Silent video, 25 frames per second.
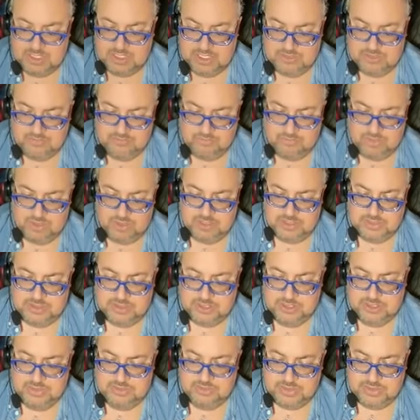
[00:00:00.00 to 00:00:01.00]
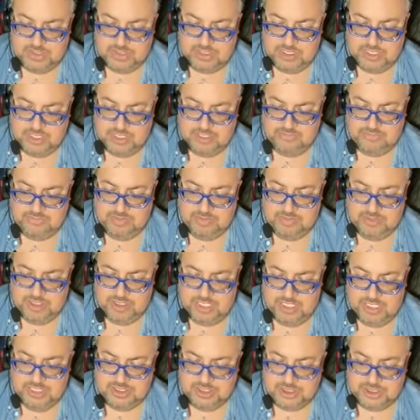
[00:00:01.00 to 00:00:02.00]
with the Knight of Wands. You know, there's a lot of
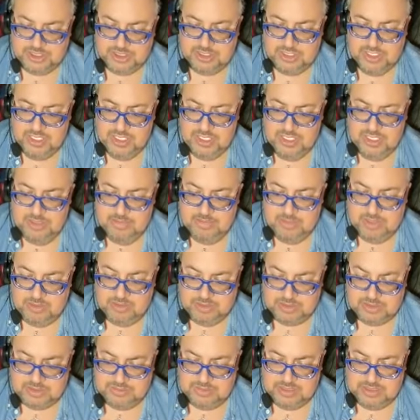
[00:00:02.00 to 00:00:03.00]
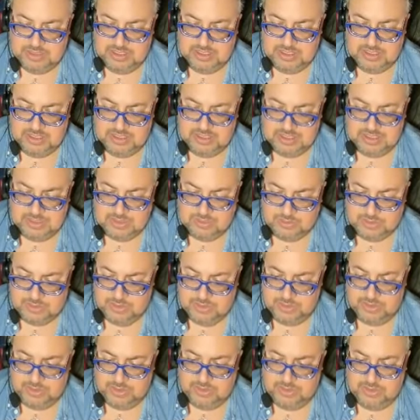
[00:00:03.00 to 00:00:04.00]
communication, but ultimately, this is
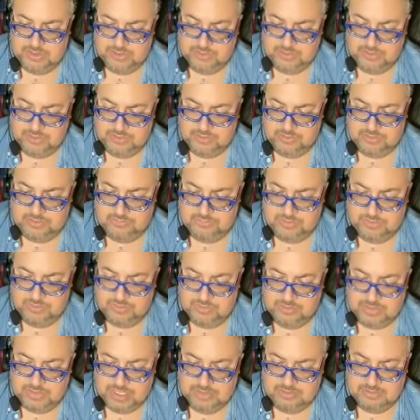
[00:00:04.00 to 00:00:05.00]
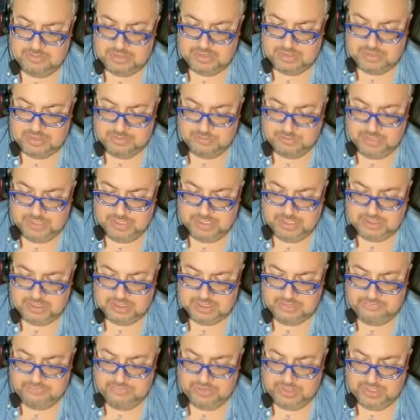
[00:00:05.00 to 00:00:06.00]
where your free will comes into play.
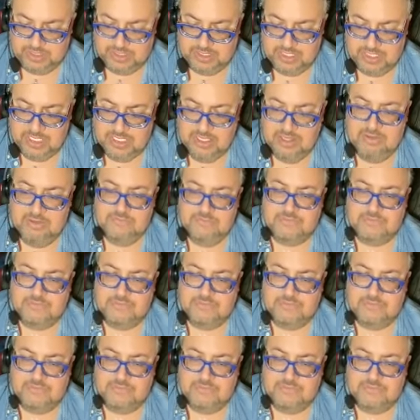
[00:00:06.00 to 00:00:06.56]
Because I feel like